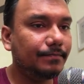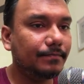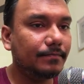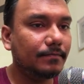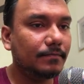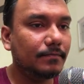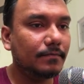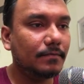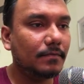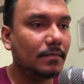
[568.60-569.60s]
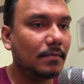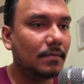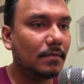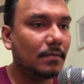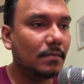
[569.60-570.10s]

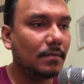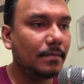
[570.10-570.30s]
No one is speaking in this clip.